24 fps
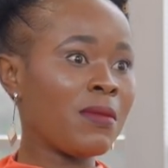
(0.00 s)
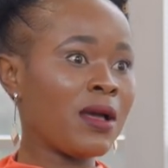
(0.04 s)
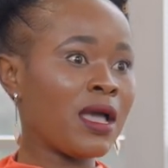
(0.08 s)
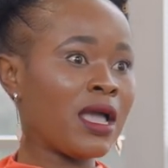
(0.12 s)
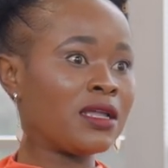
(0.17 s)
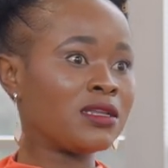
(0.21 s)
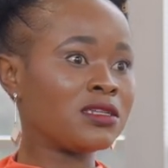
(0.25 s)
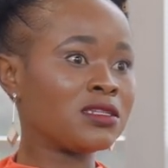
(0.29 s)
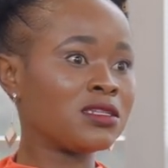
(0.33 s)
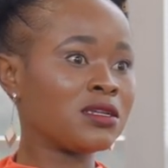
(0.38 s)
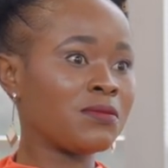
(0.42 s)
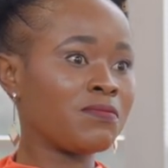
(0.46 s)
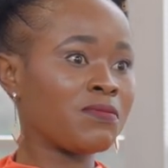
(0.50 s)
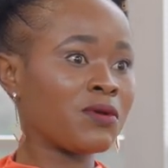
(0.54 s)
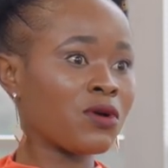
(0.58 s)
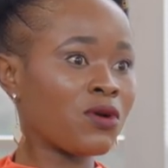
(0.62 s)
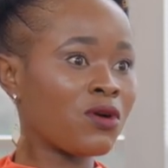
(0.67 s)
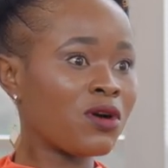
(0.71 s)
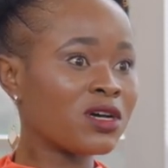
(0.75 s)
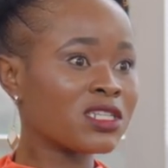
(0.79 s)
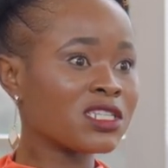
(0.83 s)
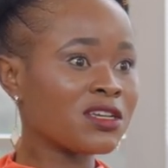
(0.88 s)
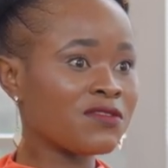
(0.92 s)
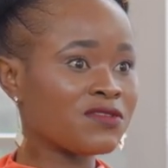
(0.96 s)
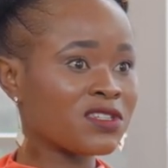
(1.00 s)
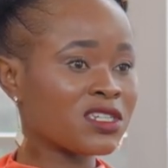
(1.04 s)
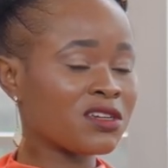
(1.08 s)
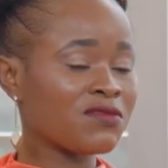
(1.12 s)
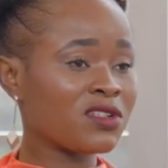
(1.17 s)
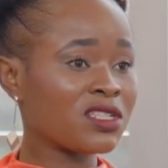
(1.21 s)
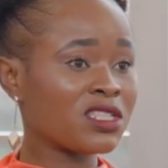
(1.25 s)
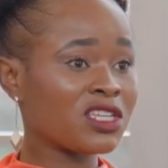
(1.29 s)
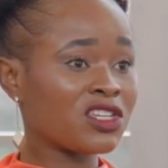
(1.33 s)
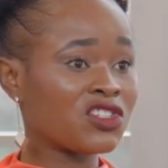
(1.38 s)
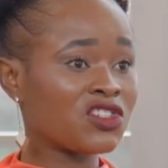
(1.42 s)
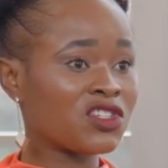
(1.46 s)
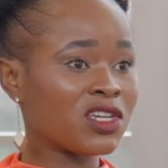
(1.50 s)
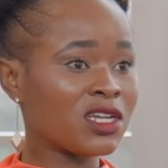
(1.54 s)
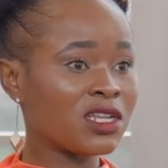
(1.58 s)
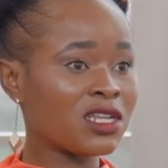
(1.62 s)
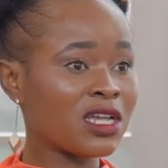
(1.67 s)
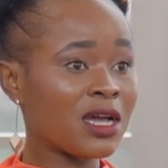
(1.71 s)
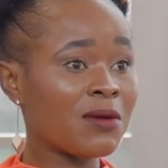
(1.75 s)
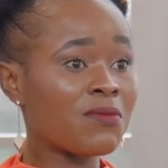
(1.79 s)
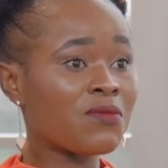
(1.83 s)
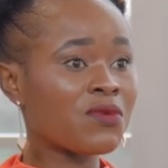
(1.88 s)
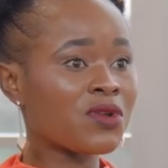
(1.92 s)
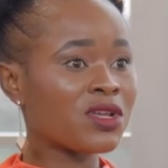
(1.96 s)
And because I've traveled the
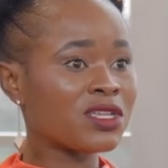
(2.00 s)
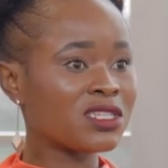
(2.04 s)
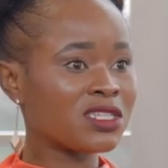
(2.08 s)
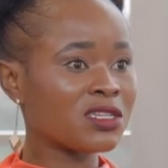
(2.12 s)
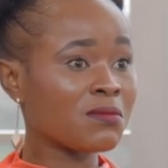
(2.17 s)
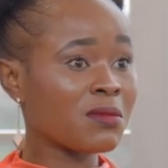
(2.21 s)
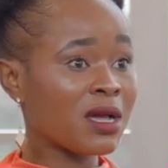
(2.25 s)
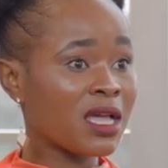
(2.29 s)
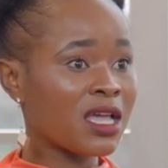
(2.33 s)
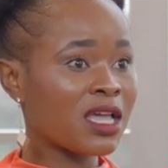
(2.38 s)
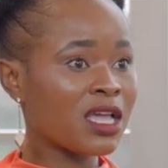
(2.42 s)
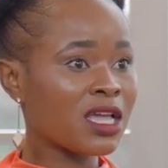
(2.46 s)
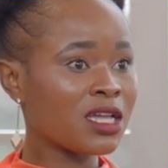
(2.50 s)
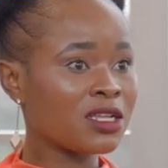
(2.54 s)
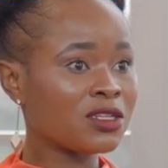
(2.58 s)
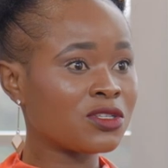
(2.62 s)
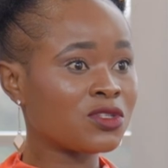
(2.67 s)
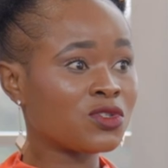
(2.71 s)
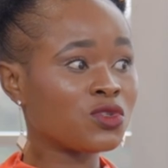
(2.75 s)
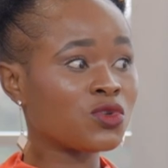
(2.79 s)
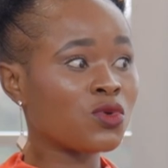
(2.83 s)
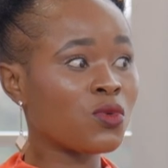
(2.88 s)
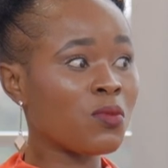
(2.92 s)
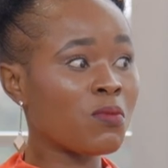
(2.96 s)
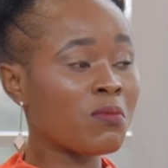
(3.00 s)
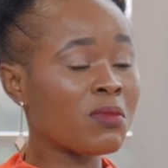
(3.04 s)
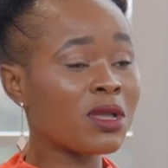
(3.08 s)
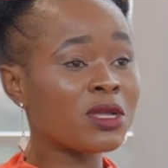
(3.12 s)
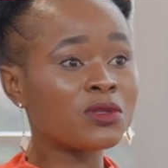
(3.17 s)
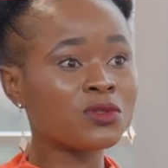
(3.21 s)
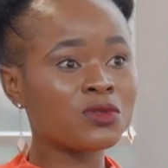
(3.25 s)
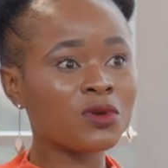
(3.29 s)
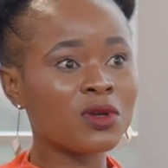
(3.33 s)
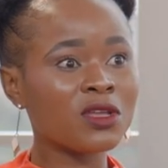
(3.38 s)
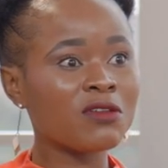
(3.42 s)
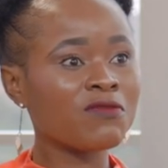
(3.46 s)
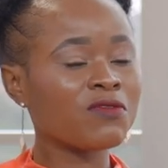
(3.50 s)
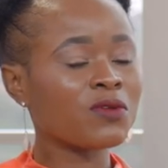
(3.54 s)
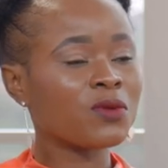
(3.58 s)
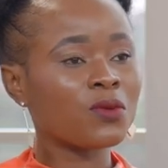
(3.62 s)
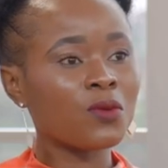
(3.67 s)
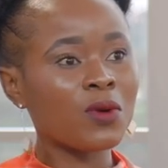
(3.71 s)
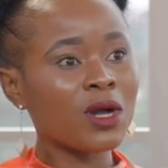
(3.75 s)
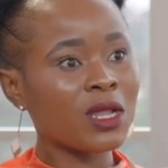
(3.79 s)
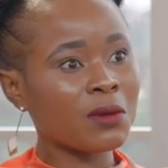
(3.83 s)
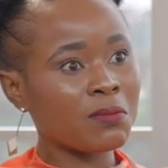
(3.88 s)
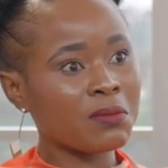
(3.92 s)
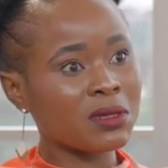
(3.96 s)
journey, I'm raising my hand to mentor even
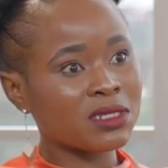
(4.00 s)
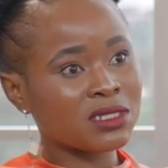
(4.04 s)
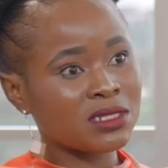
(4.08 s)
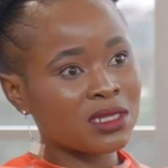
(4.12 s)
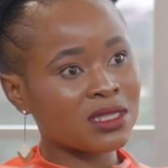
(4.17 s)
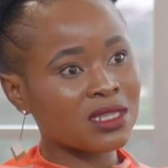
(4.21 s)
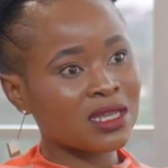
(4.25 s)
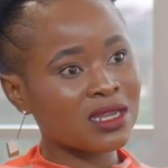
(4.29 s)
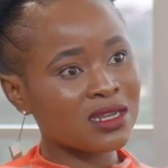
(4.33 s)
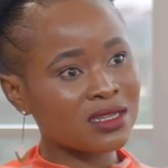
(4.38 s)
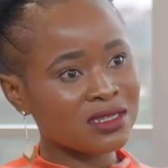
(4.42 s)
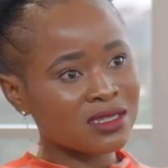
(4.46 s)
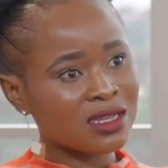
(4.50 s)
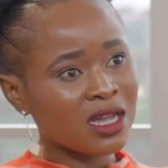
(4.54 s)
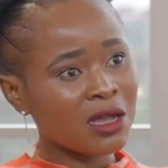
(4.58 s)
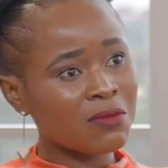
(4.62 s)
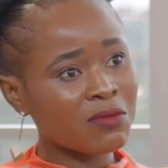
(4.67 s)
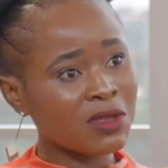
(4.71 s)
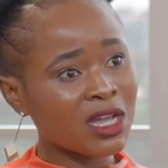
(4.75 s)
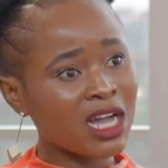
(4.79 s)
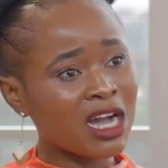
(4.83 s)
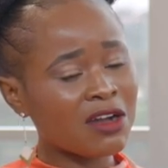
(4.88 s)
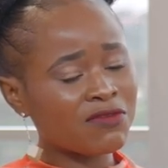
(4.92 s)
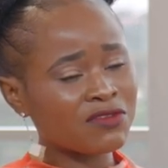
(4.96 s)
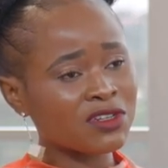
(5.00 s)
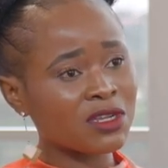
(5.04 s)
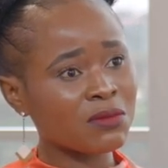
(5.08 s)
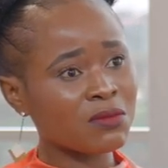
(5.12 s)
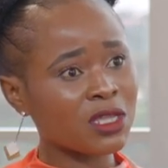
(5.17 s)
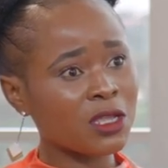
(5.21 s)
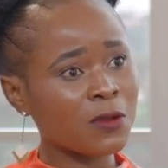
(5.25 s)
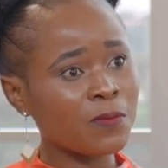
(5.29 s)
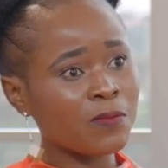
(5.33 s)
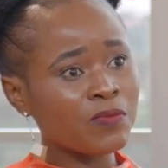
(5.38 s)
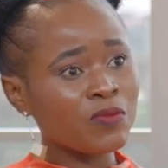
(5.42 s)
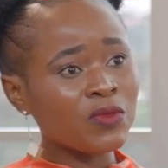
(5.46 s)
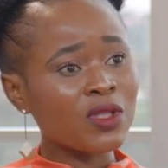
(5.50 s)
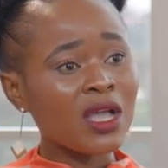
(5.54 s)
one person that is coming after me.